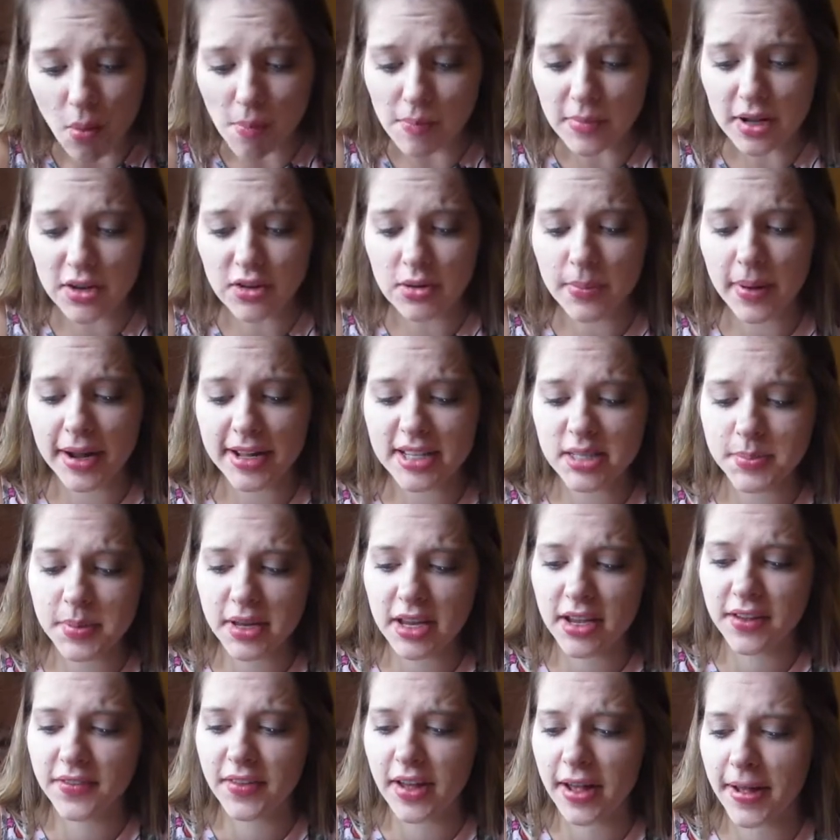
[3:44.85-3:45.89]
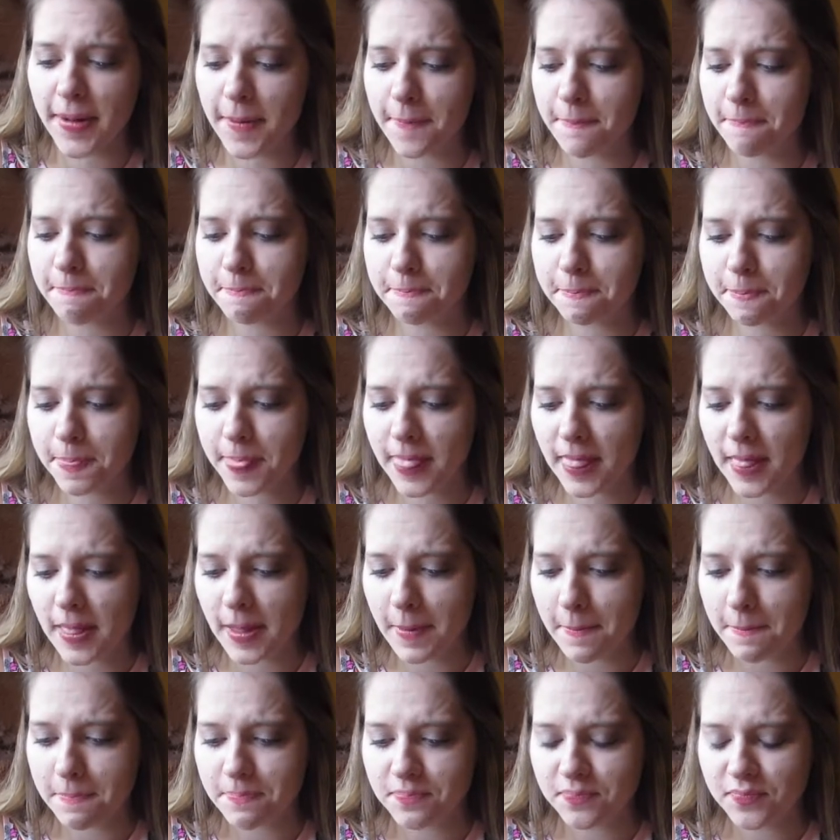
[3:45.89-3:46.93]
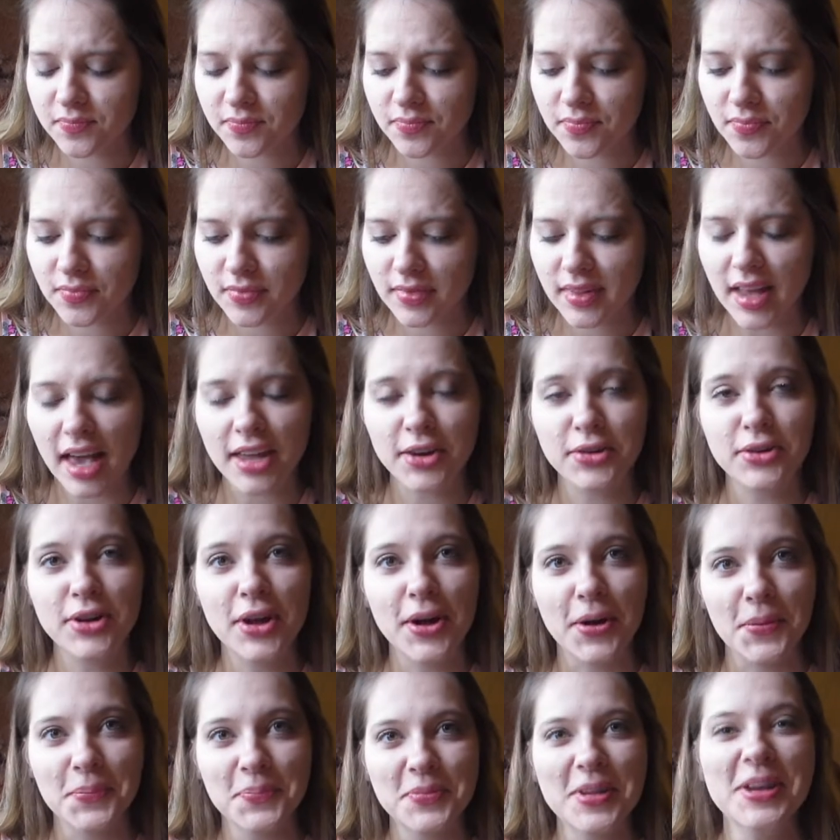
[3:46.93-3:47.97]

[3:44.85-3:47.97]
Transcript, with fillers: It reminds me of, um, I don't know.